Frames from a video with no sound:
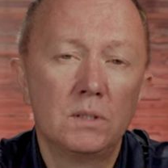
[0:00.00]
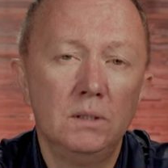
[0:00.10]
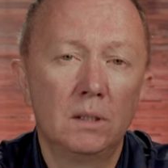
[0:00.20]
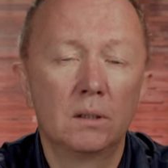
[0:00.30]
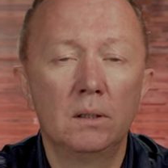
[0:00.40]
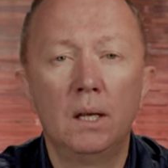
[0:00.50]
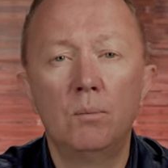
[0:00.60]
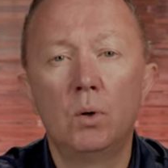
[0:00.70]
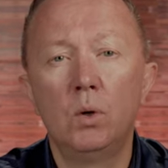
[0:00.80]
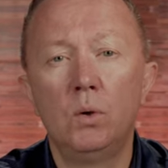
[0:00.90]
Seattle
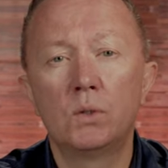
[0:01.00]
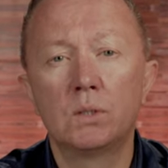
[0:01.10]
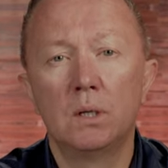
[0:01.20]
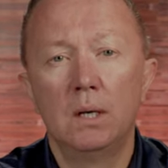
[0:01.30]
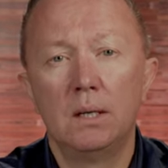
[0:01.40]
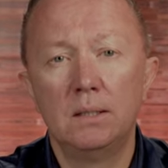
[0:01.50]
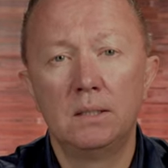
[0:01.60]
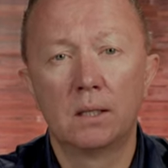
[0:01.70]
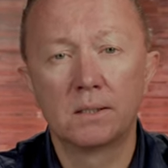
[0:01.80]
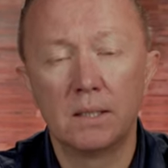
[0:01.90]
neighborhoods in
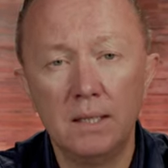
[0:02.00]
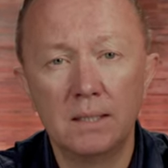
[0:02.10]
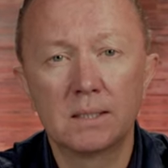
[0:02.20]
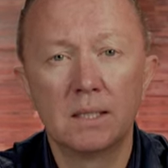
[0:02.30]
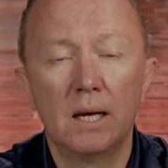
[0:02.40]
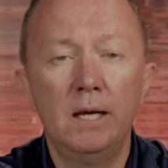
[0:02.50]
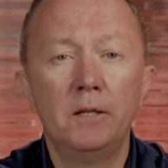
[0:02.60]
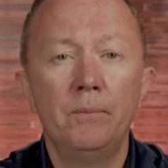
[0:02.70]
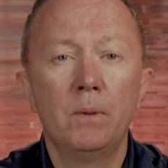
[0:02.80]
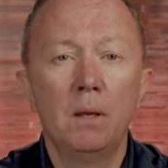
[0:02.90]
Seattle's east side,